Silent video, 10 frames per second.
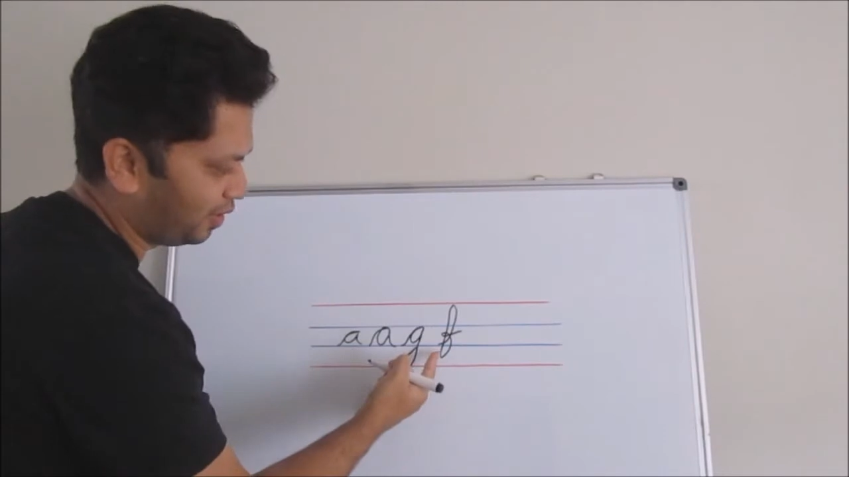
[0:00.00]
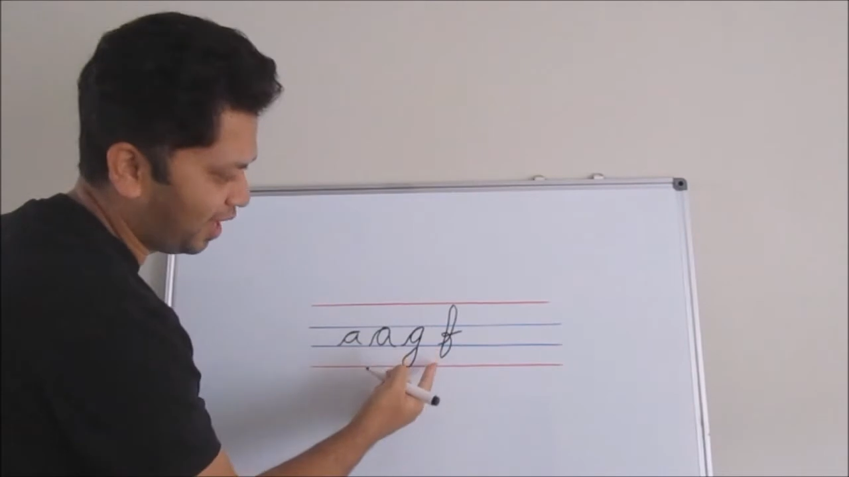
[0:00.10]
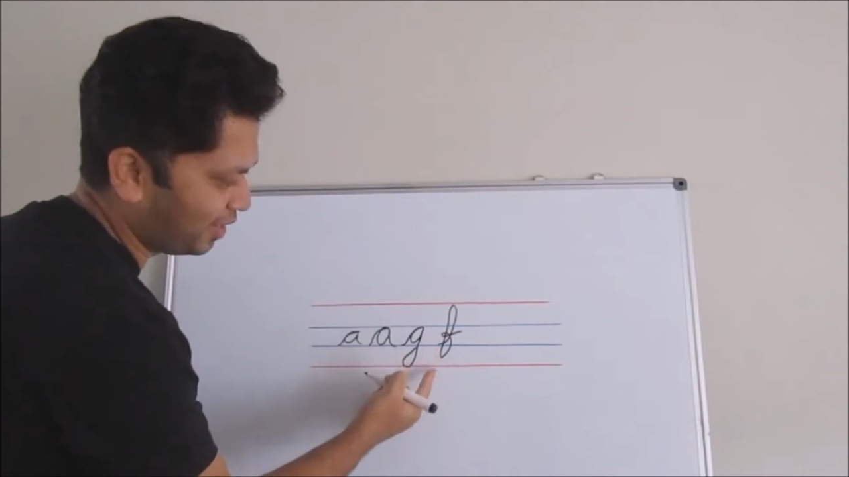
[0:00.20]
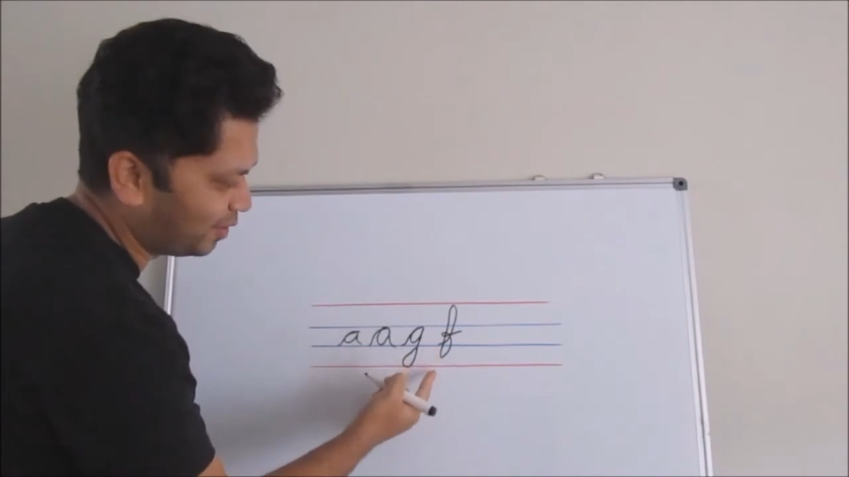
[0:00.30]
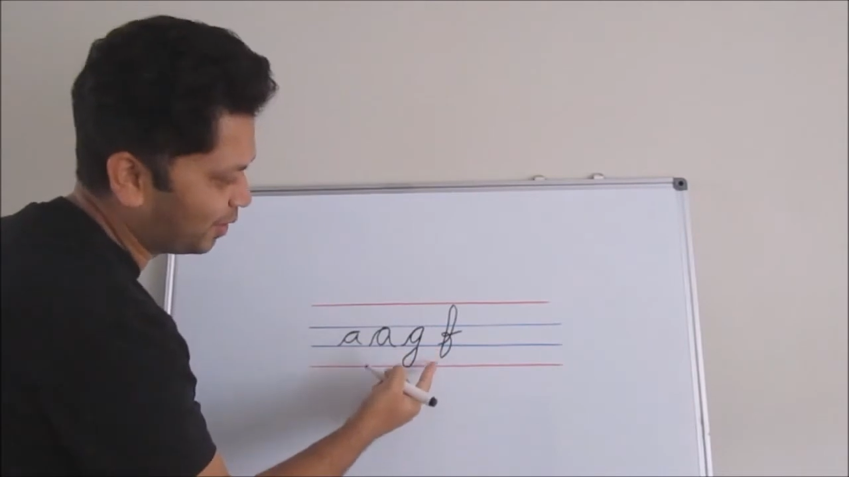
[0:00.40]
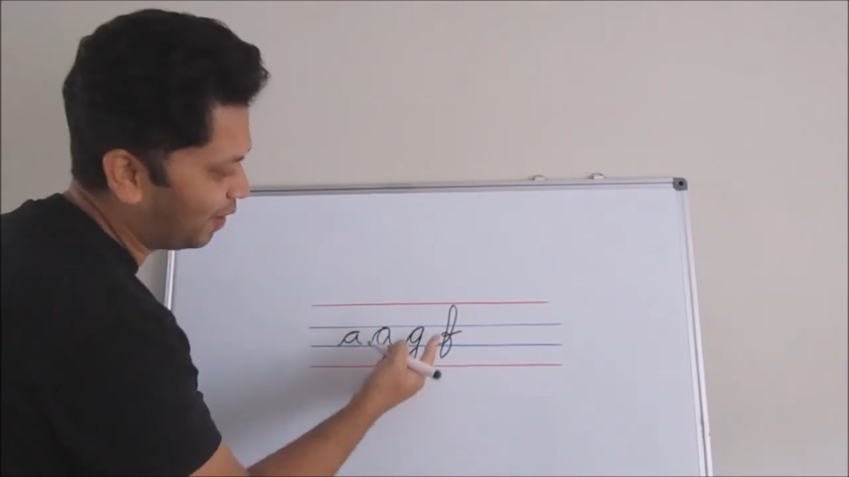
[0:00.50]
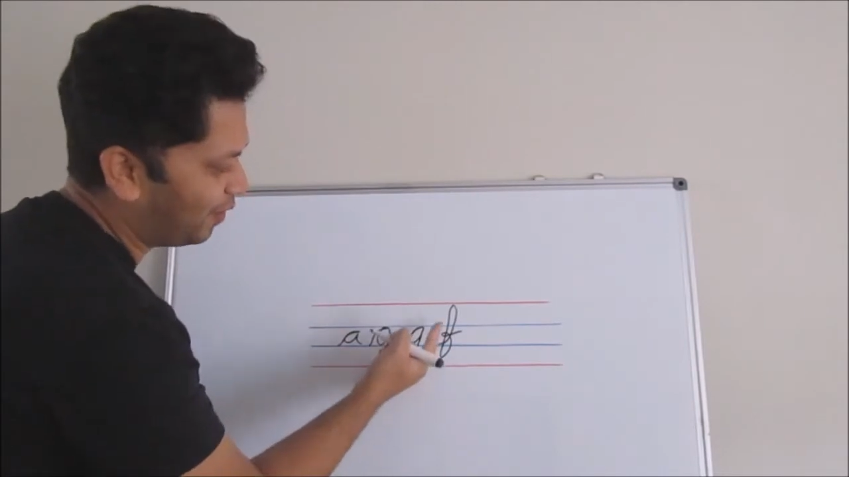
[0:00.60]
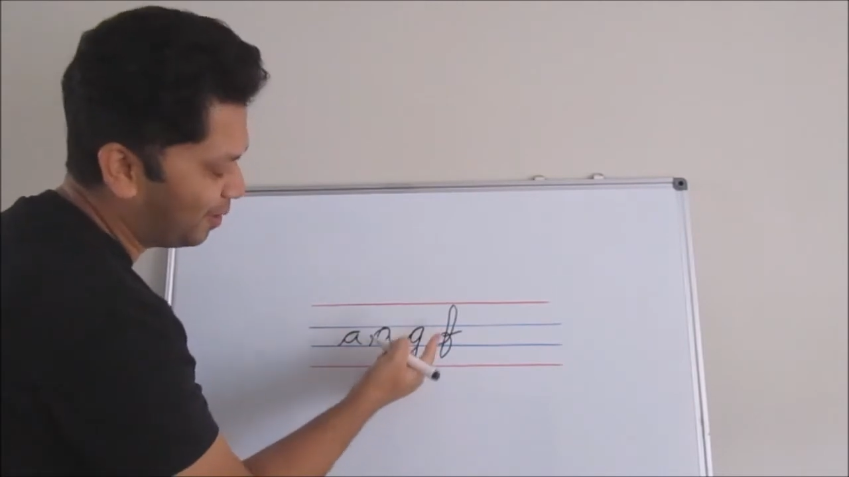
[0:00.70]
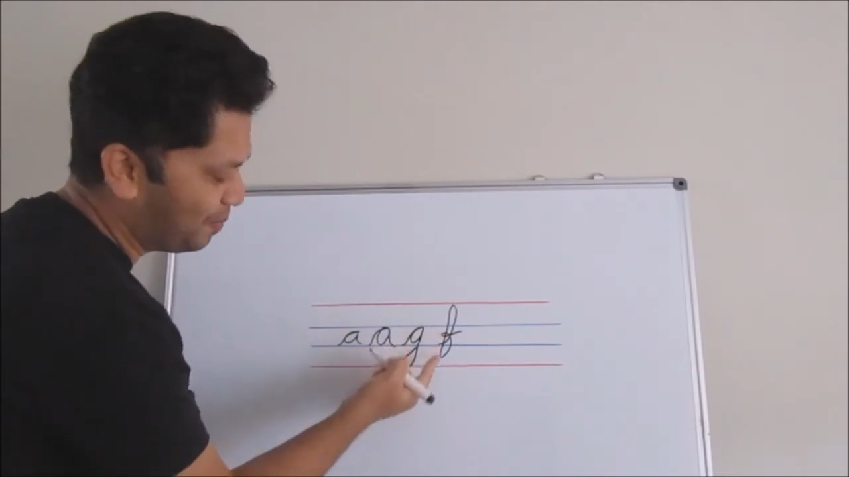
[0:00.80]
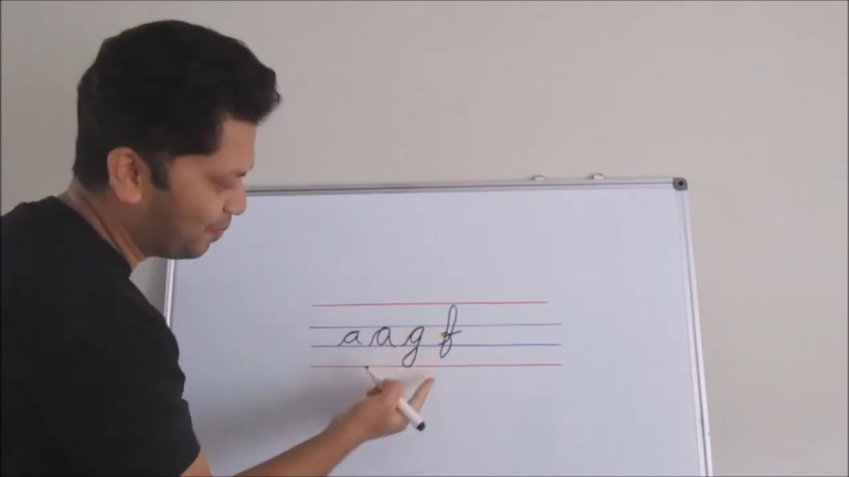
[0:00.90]
it has to
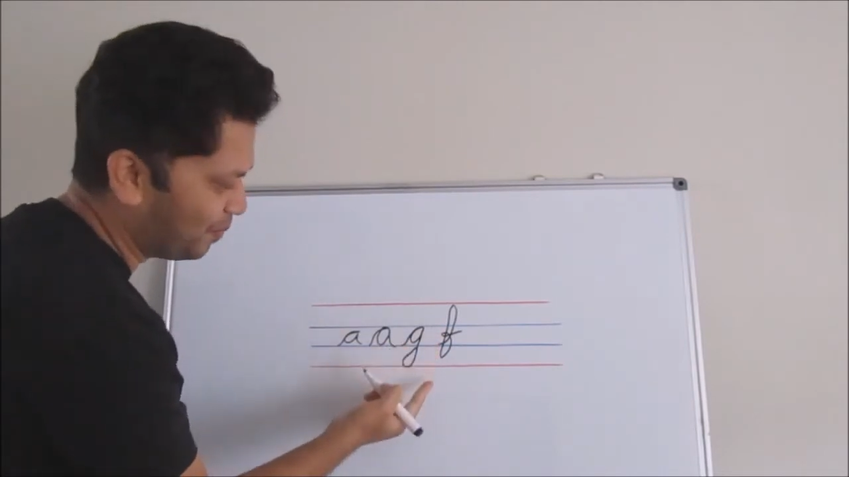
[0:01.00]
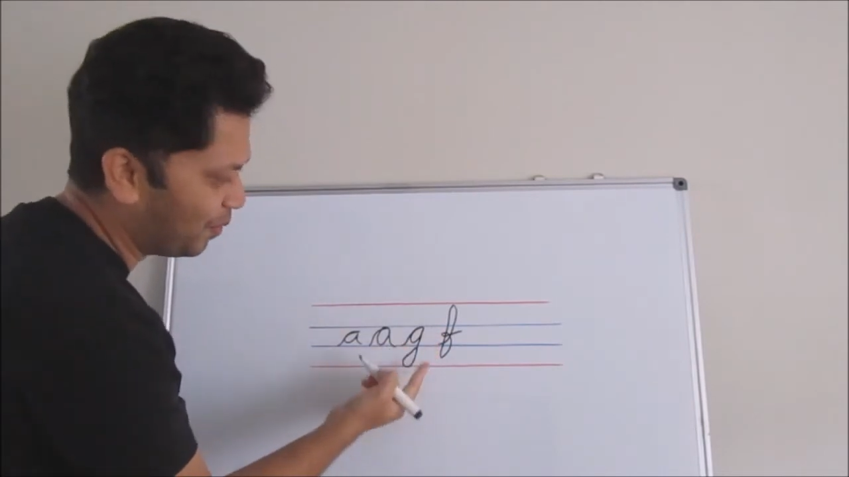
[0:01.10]
cover